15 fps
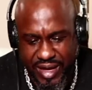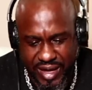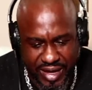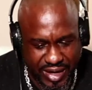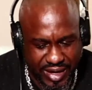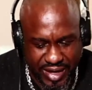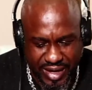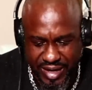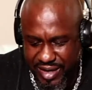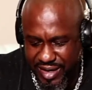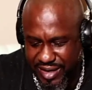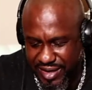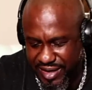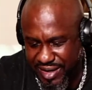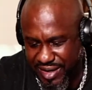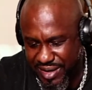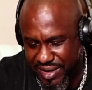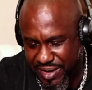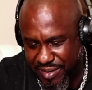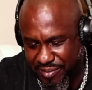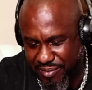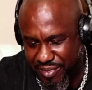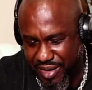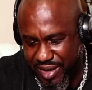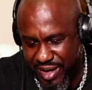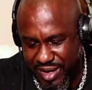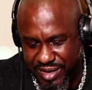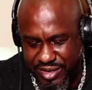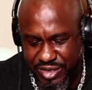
And I